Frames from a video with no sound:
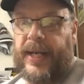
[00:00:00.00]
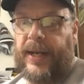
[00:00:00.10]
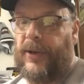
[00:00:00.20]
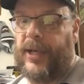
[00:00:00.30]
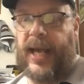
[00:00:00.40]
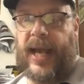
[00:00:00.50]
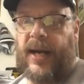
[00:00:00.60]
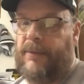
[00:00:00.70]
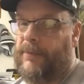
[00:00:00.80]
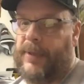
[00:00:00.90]
to get a look
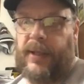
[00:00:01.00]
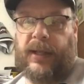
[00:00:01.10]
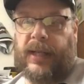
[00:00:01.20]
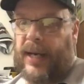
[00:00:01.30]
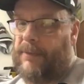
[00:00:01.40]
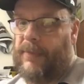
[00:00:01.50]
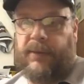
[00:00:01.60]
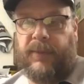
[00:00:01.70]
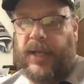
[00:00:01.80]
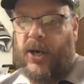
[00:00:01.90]
at him, let
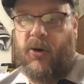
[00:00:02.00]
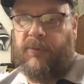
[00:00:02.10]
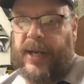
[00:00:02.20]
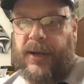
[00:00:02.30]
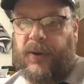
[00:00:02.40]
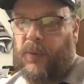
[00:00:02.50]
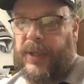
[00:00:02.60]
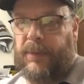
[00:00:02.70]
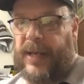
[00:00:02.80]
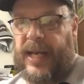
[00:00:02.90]
him, you know, mingle
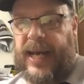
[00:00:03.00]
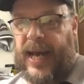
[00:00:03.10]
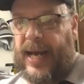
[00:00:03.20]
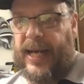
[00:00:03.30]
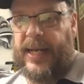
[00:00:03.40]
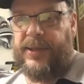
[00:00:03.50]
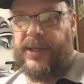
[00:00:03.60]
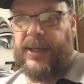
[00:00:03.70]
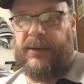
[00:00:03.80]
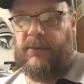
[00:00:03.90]
with the big
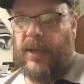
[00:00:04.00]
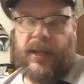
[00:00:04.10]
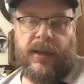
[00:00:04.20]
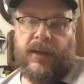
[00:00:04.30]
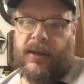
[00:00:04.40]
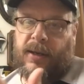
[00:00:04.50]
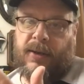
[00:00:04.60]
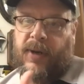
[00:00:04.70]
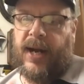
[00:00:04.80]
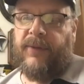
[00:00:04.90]
guys and
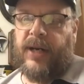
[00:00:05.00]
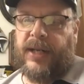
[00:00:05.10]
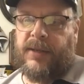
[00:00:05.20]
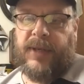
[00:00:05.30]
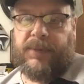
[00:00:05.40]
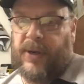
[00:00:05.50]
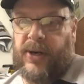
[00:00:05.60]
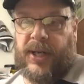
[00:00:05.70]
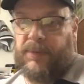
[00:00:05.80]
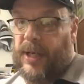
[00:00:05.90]
whatever, get some experience.